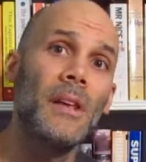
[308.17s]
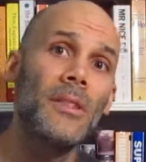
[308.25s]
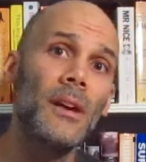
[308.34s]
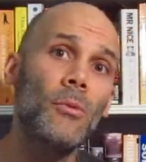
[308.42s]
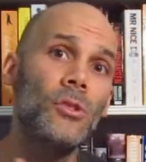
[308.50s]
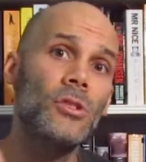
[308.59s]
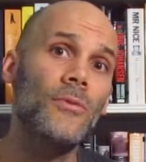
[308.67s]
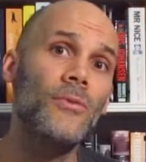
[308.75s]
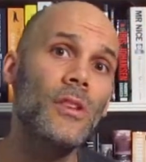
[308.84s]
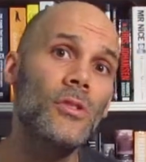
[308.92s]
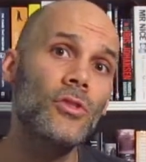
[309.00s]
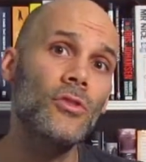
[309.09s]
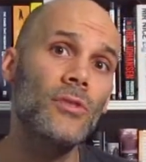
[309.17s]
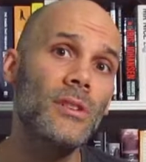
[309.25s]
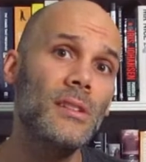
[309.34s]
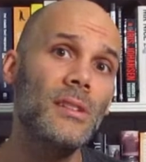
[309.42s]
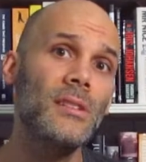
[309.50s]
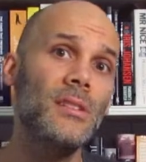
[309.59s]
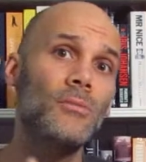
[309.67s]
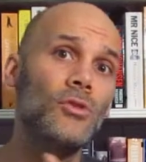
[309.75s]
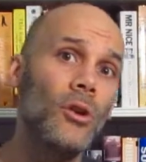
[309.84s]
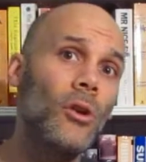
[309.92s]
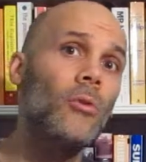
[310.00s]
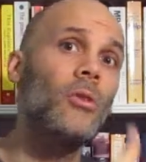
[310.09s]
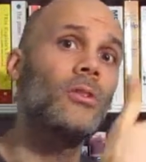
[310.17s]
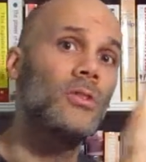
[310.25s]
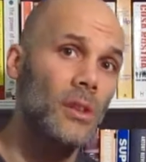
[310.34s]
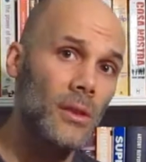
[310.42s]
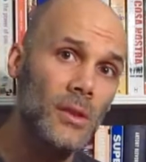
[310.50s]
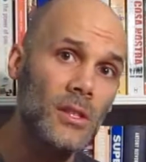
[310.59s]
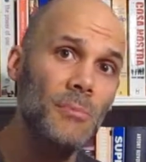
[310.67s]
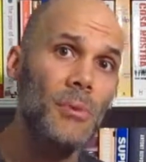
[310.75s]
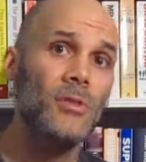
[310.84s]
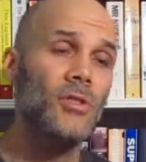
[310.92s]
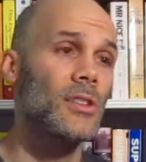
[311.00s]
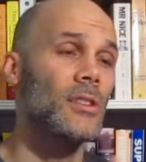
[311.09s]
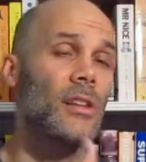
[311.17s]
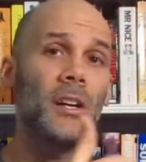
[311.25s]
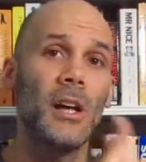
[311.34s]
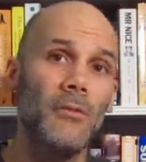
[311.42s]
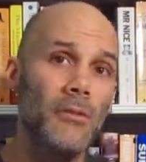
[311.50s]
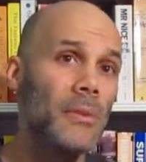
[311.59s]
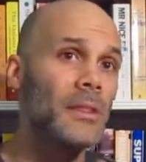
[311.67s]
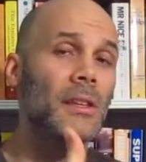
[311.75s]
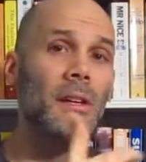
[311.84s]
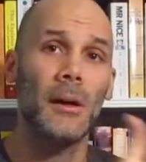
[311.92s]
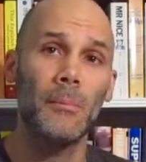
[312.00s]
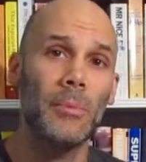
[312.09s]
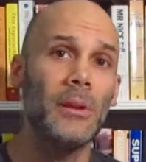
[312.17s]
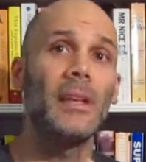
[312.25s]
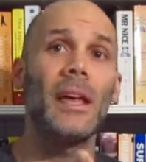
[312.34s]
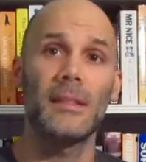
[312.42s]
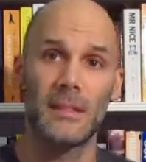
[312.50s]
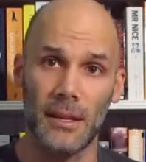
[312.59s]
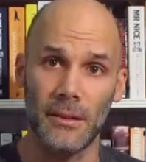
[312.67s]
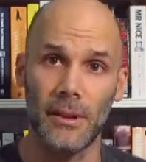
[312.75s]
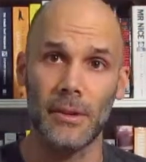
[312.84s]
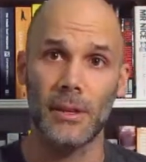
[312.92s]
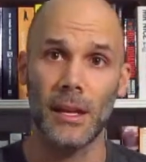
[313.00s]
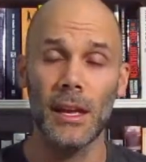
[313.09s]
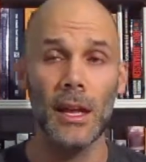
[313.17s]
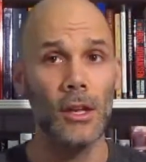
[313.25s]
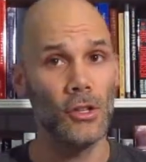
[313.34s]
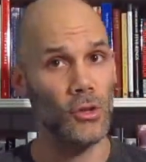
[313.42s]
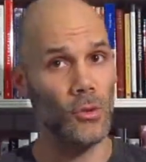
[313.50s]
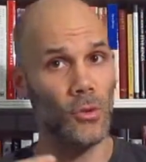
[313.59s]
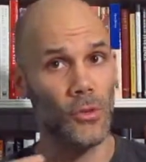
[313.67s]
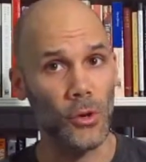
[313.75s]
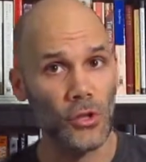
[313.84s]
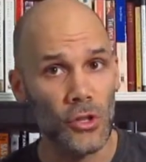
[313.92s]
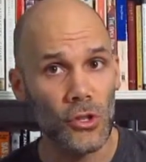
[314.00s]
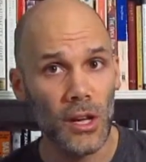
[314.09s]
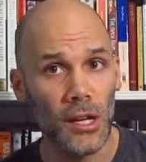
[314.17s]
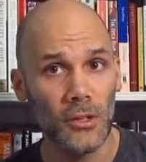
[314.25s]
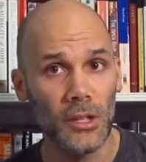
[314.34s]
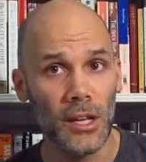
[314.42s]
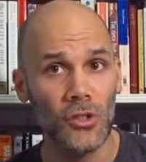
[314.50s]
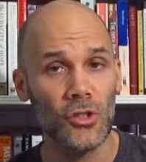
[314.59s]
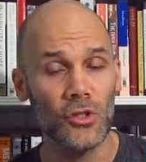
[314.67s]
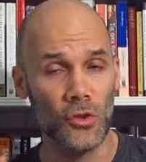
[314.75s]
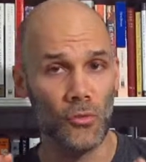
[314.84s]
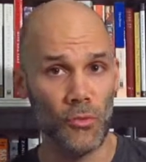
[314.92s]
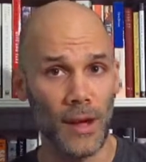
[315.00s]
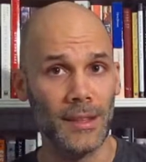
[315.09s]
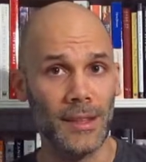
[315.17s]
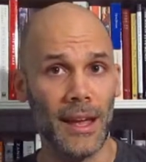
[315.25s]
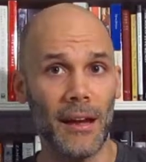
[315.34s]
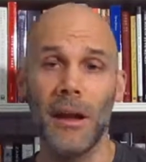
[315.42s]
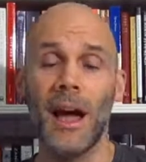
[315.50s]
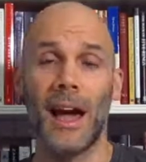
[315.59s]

There was fierce criticism towards this person, the government, the company, etc. Okay? So those are your collocations right there.